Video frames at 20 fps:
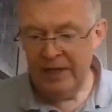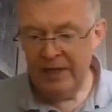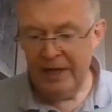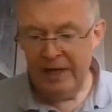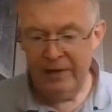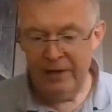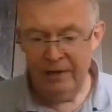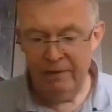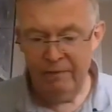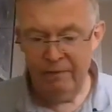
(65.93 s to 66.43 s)

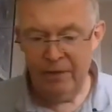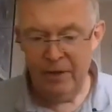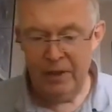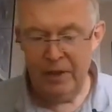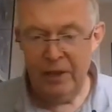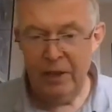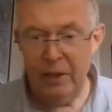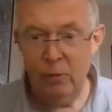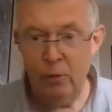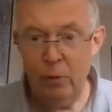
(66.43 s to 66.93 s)
And then
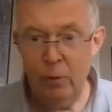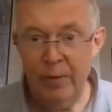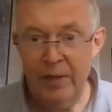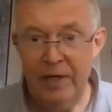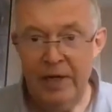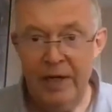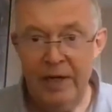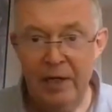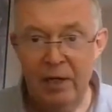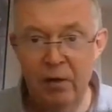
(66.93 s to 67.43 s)
finally we'll be
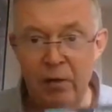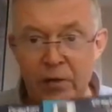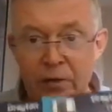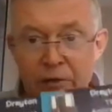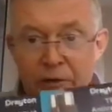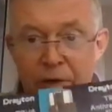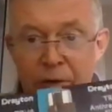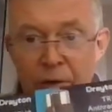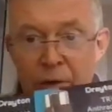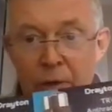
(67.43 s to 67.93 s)
getting on
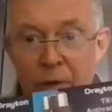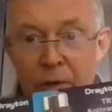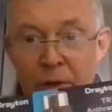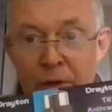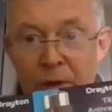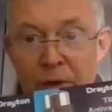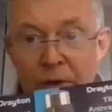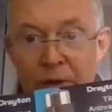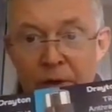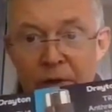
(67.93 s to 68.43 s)
to
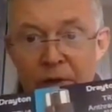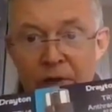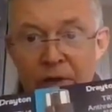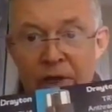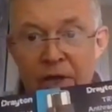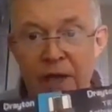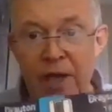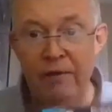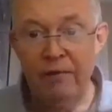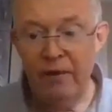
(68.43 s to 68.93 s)
the
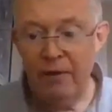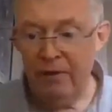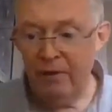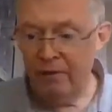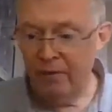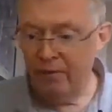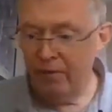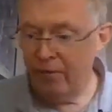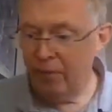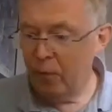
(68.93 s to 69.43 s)

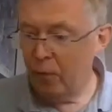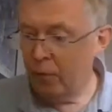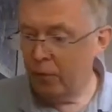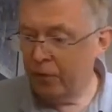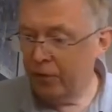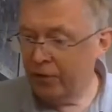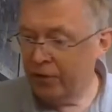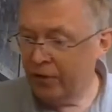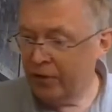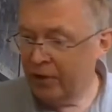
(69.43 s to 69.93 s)

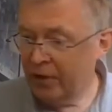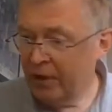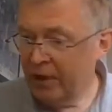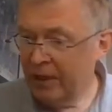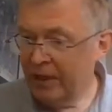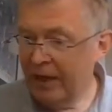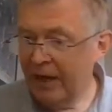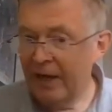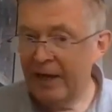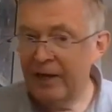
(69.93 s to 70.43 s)
TRV4s
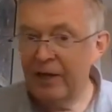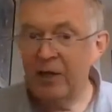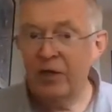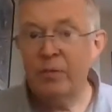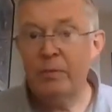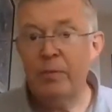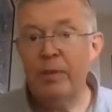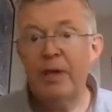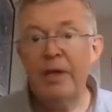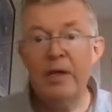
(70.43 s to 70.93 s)
and
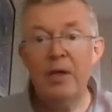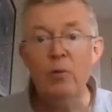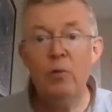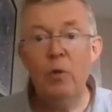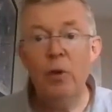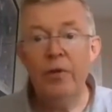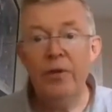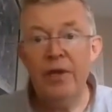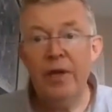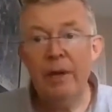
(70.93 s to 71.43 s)
explaining
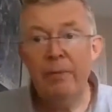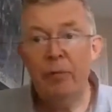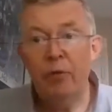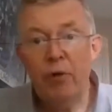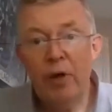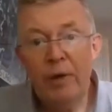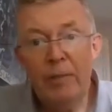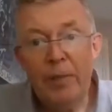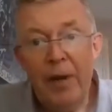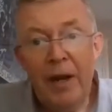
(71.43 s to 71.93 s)
what the
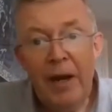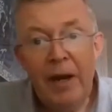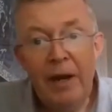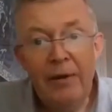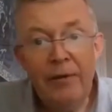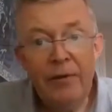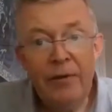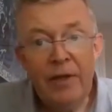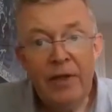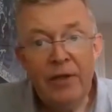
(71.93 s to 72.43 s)
upgrade
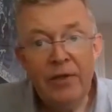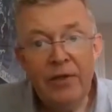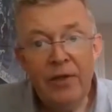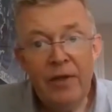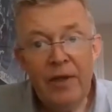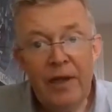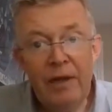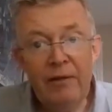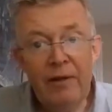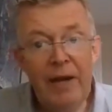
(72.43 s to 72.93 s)
path is
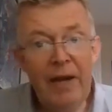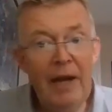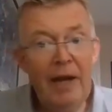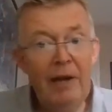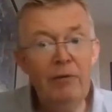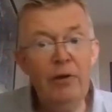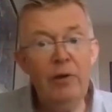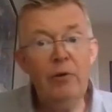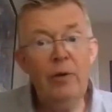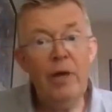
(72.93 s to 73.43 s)
to there and how
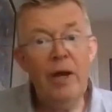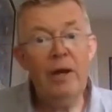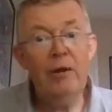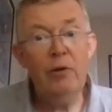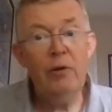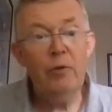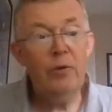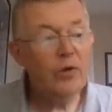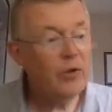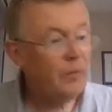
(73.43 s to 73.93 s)
you
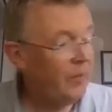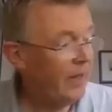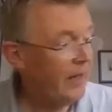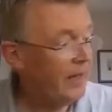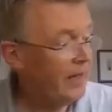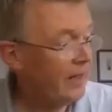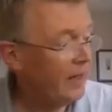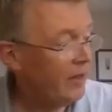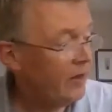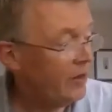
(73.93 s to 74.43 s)

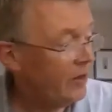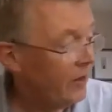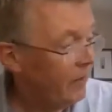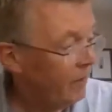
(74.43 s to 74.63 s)
explain it.